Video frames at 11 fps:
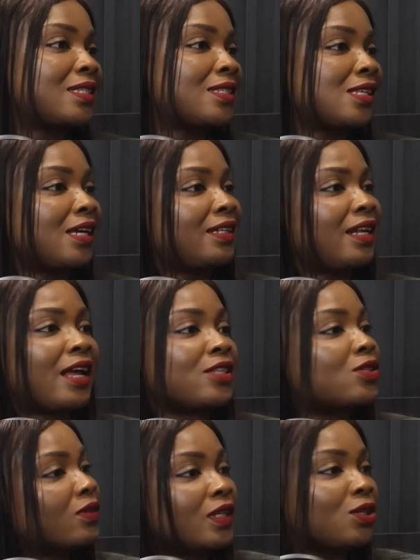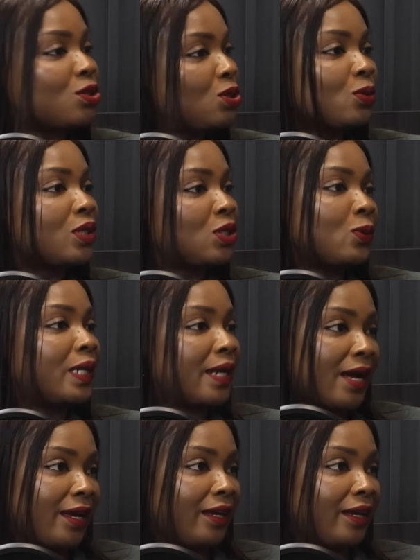That has nothing to do with you and I.